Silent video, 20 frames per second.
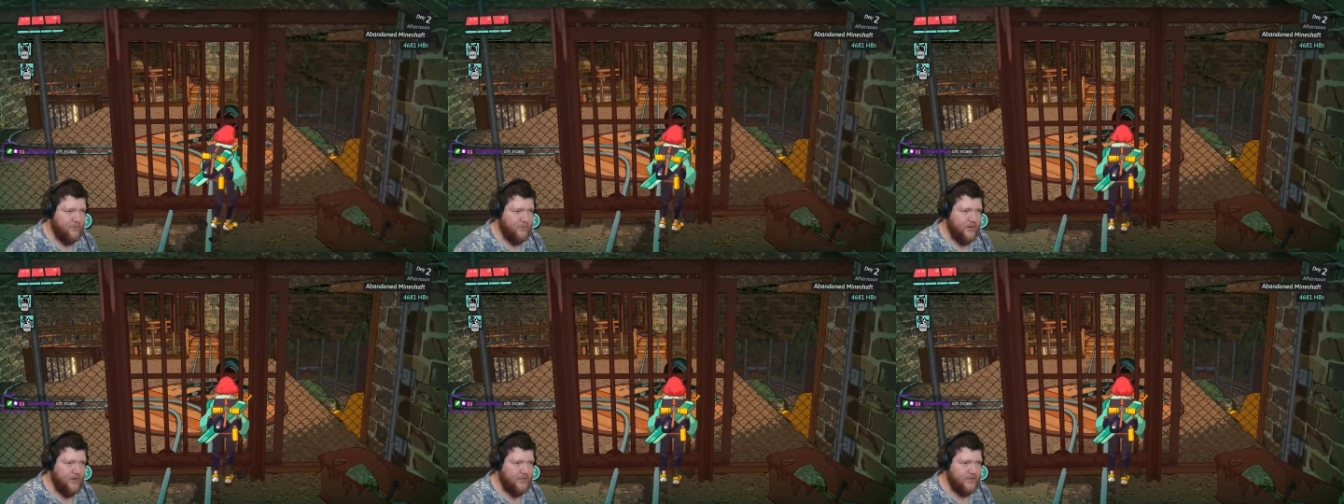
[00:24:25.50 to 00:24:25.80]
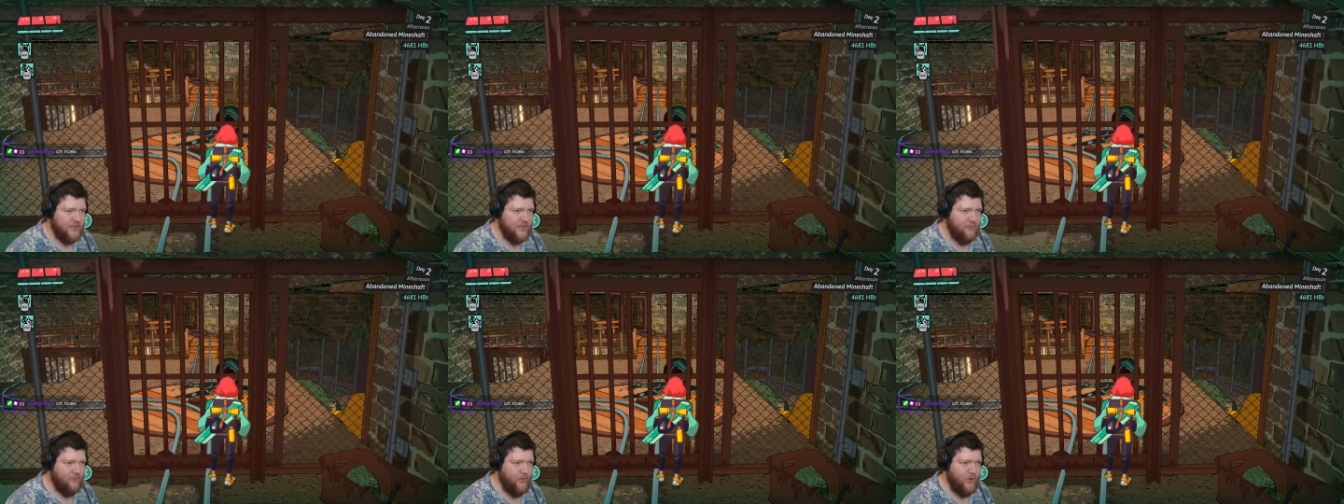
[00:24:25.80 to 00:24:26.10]
We need
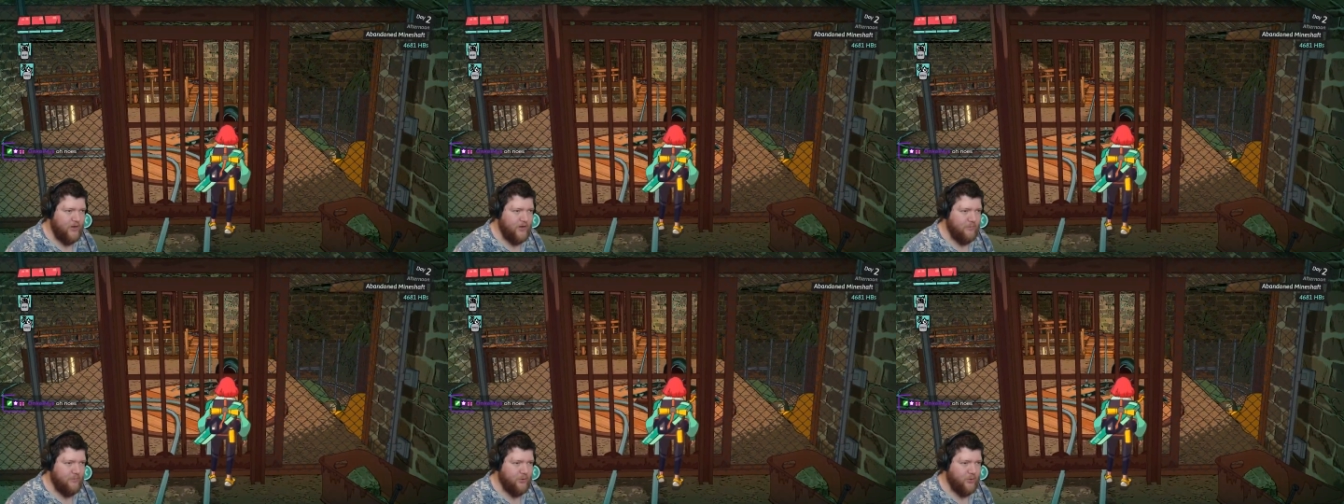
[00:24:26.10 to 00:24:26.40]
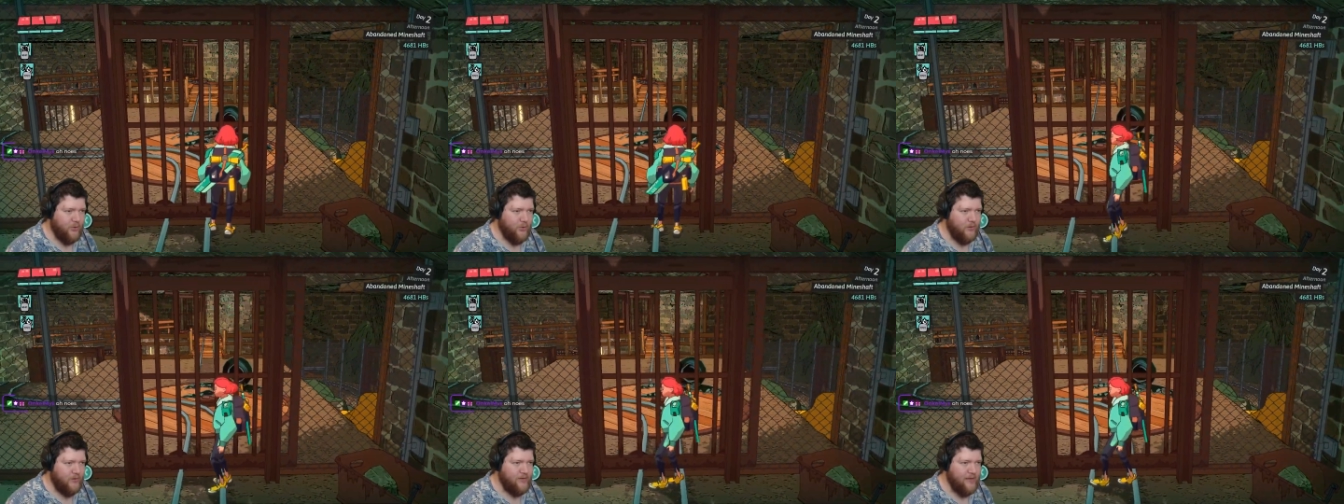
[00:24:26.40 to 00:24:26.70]
some way to
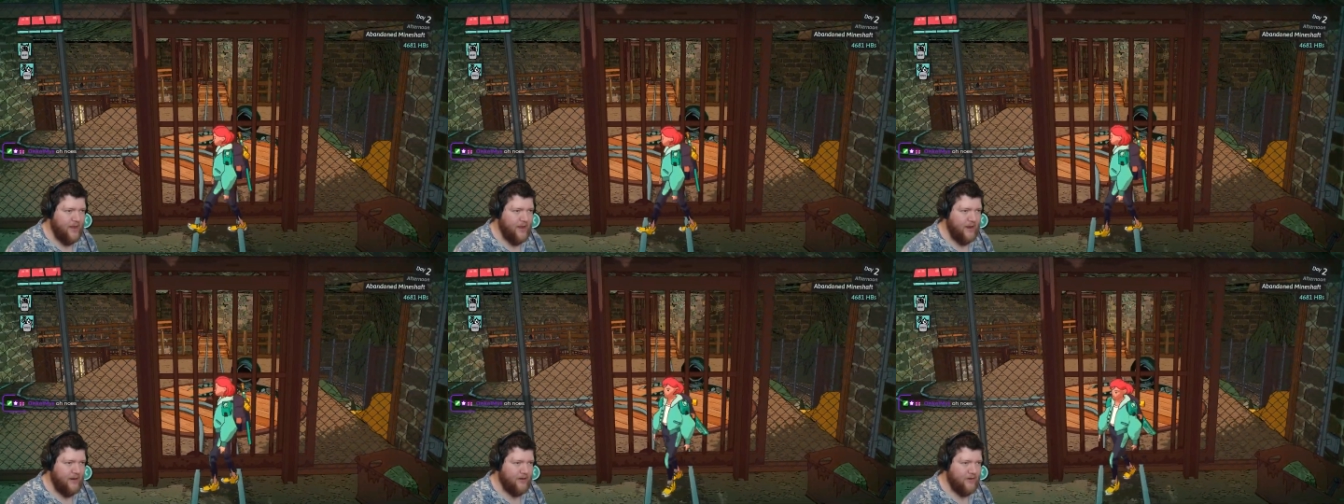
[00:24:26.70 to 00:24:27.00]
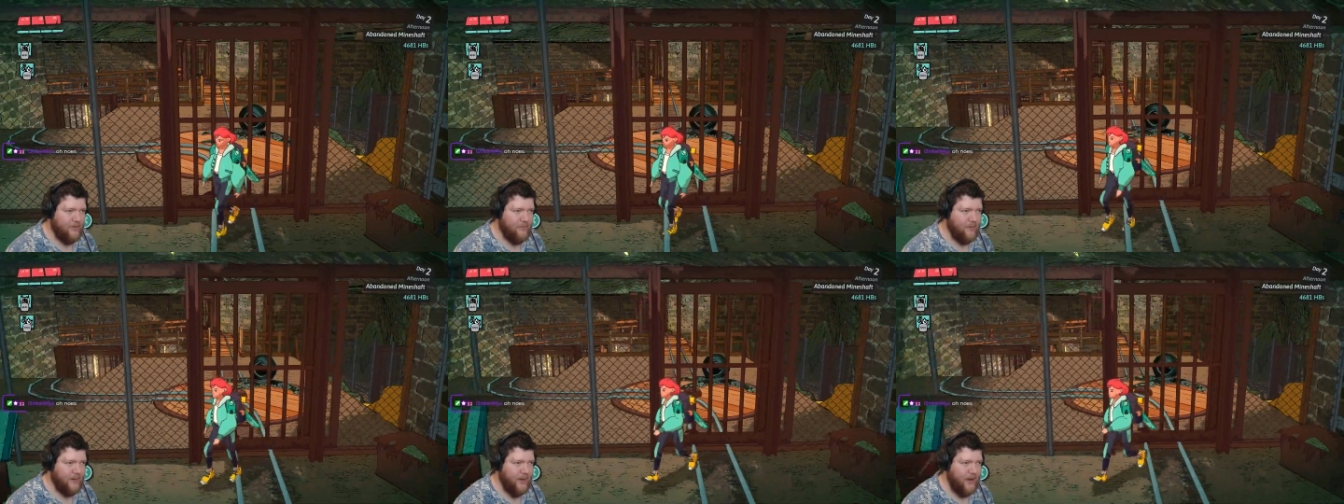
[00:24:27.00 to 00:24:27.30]
pull
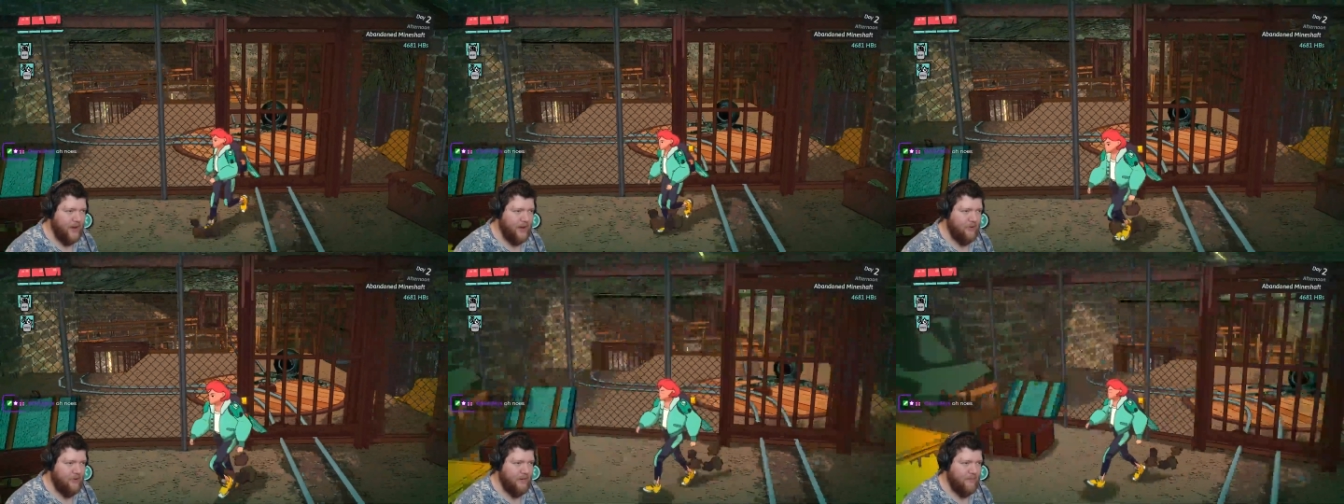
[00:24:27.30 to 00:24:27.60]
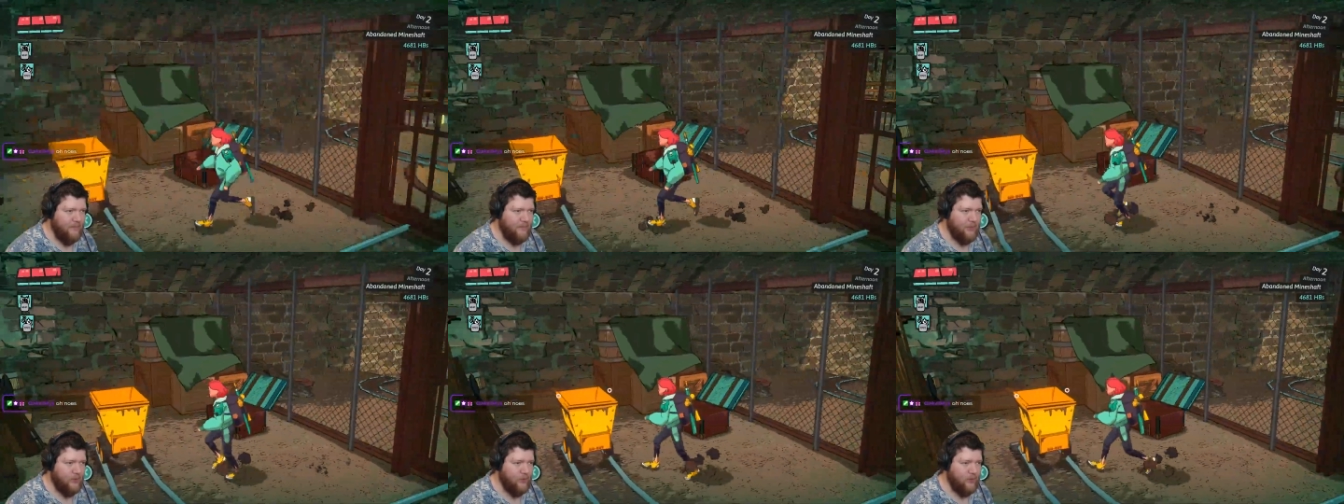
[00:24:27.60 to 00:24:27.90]
that, but how do I
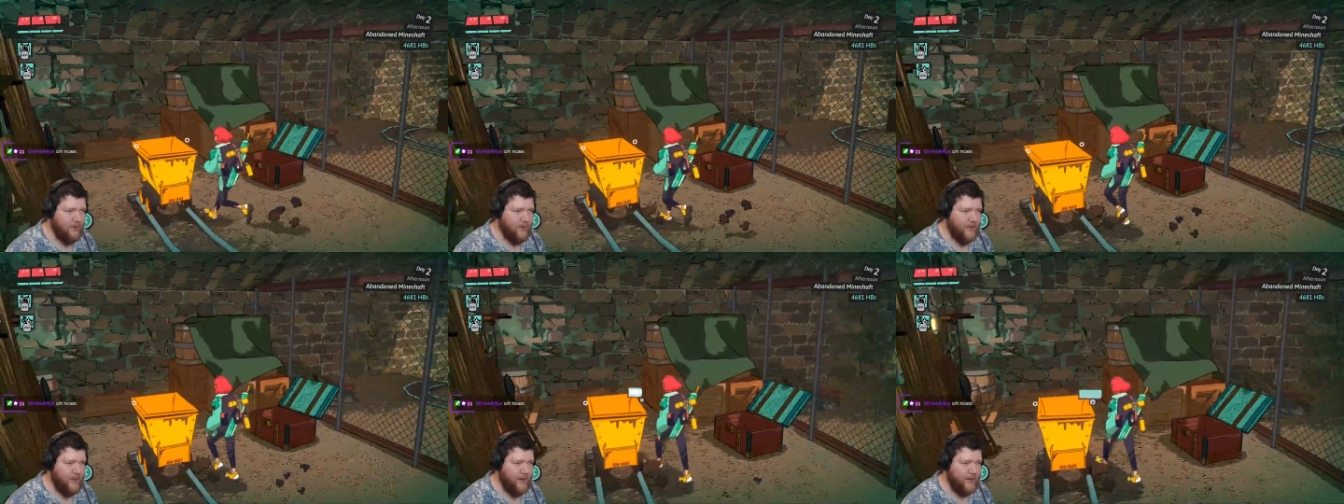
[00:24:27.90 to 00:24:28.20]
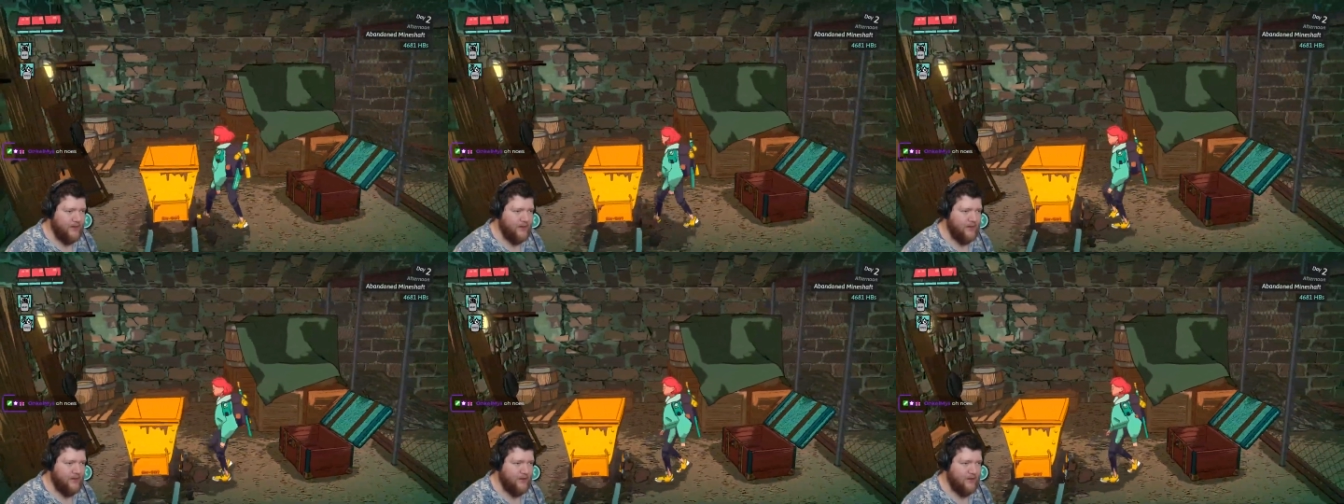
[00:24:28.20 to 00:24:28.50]
pull
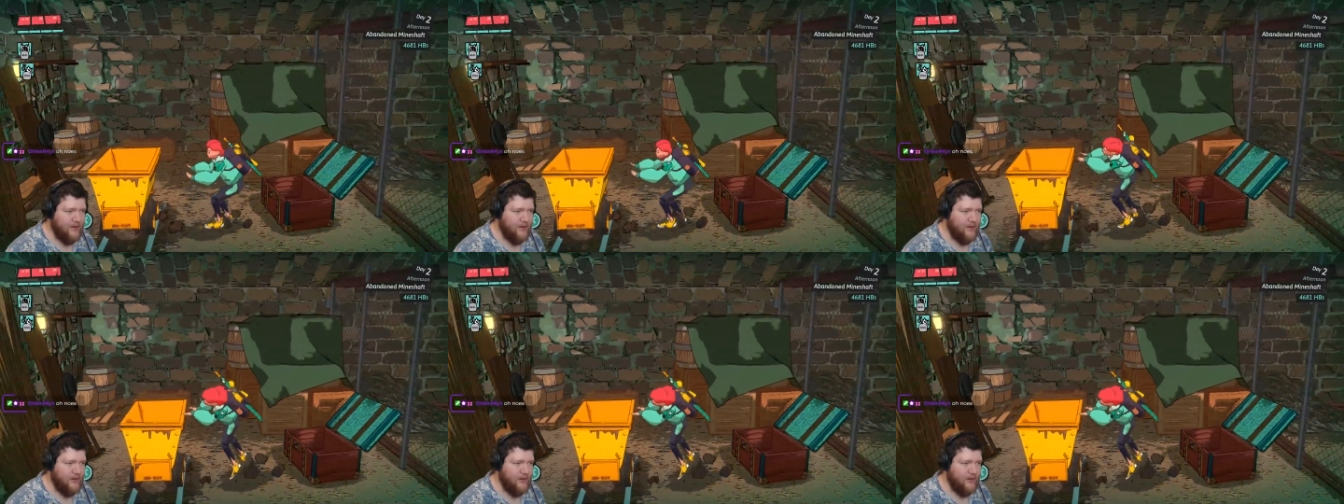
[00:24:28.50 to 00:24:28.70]
that?